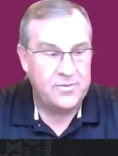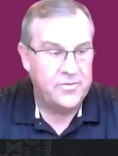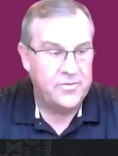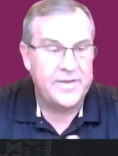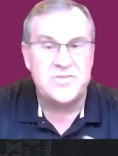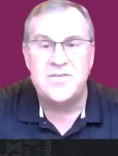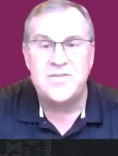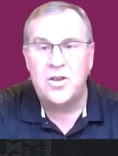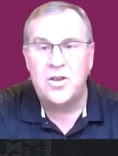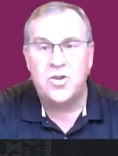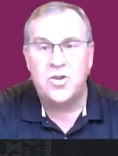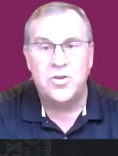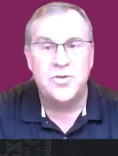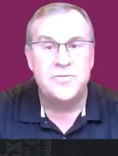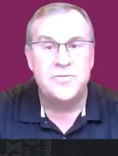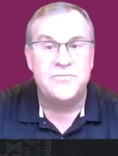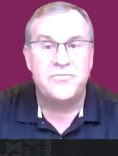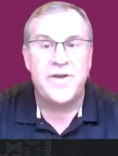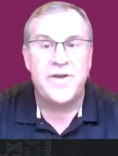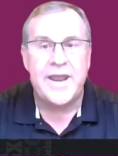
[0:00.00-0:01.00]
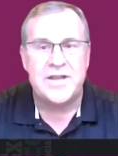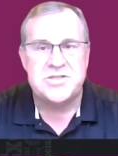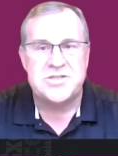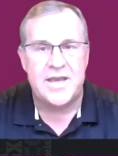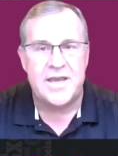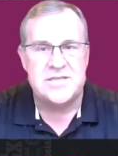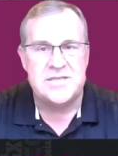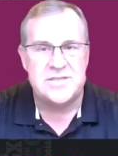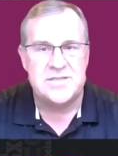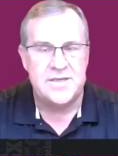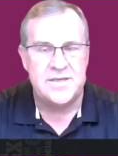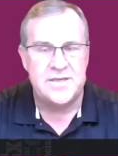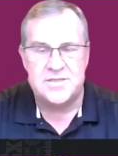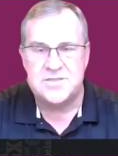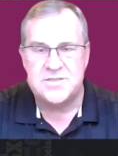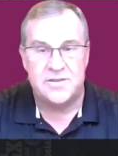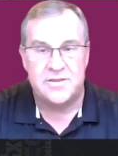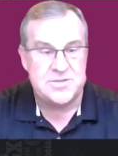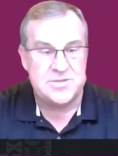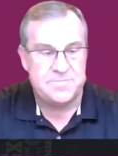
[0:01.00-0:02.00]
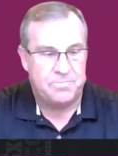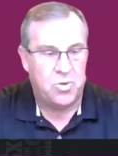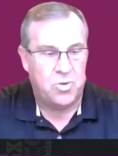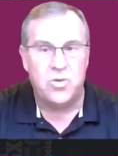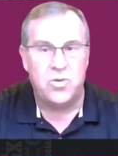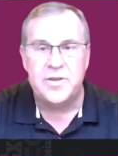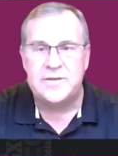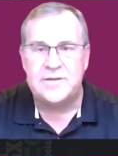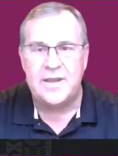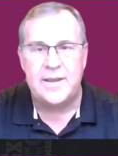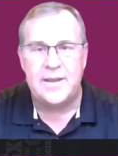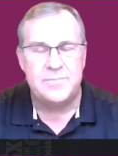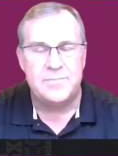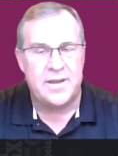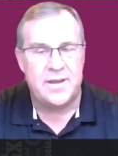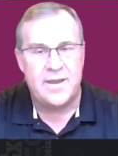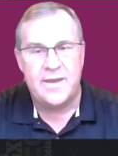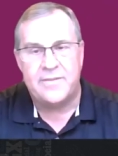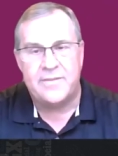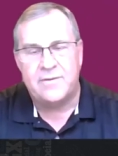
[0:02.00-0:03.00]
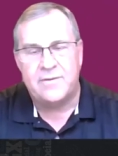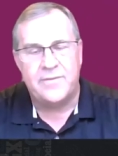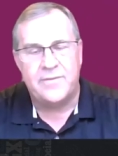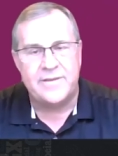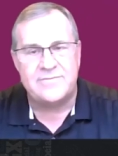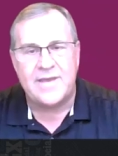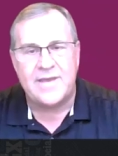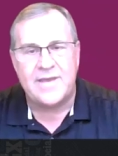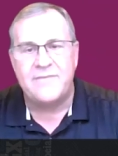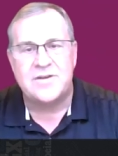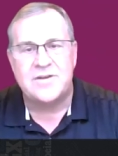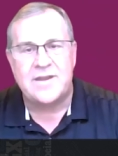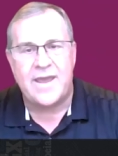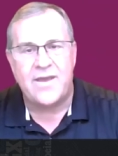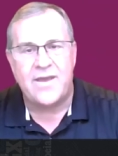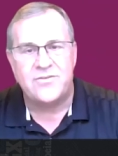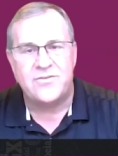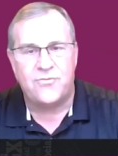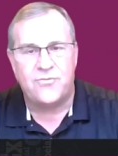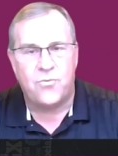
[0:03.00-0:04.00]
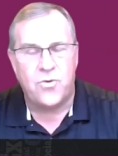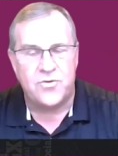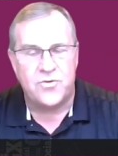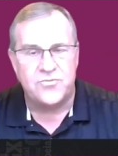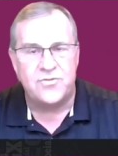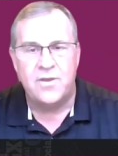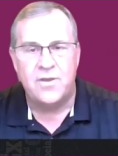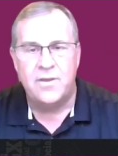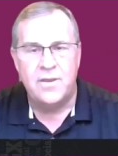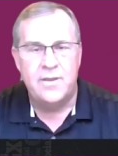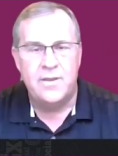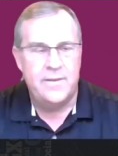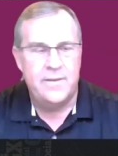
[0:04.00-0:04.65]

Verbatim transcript: Let's include franchisees. Let's pull a team together. Let's have a task force.